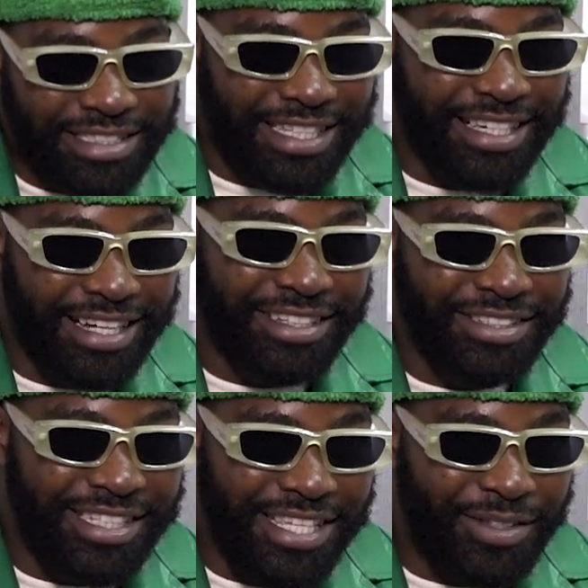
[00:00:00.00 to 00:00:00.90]
take a little
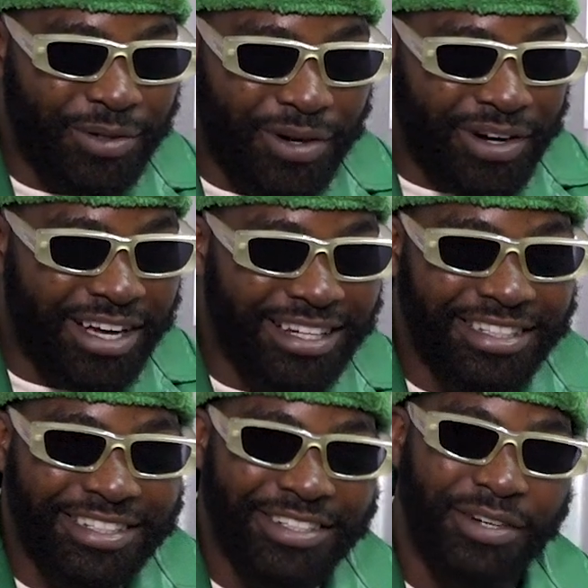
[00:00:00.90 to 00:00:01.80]
detour
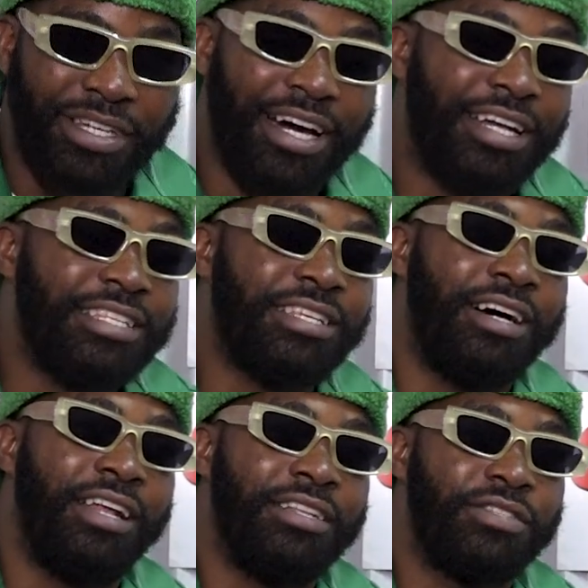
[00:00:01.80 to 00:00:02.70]
and go
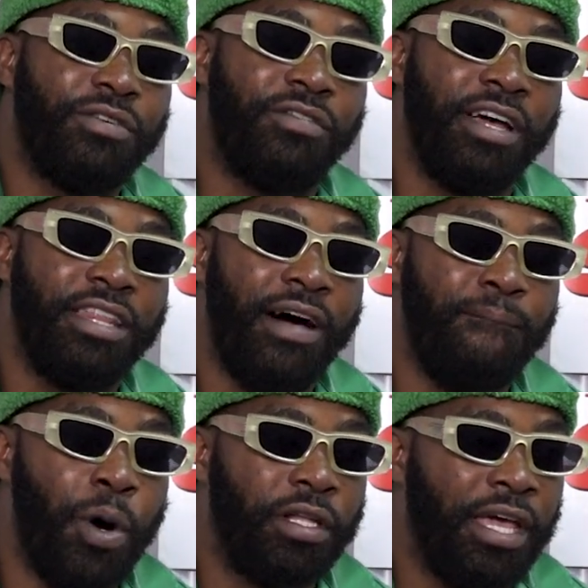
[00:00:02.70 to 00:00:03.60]
dancehall and stuff like that.
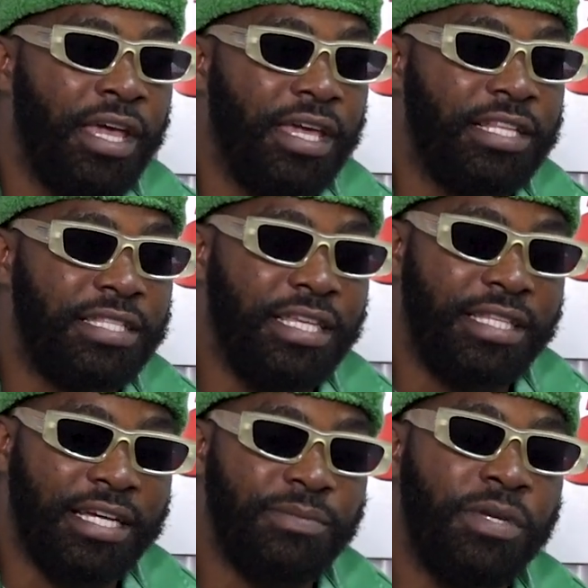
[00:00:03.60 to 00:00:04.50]
But it
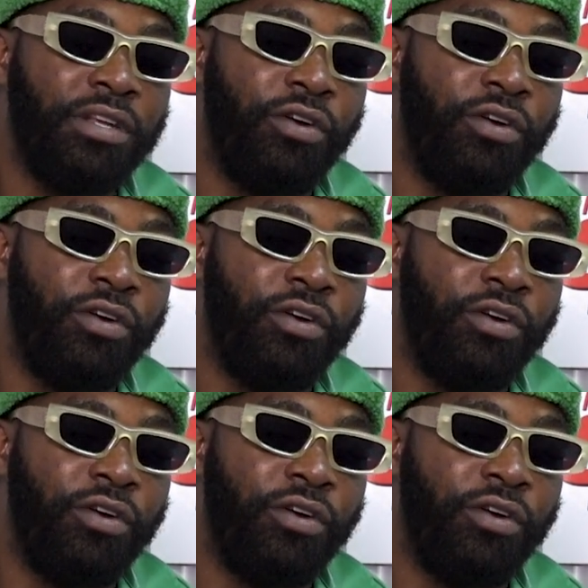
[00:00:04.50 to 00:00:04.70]
has been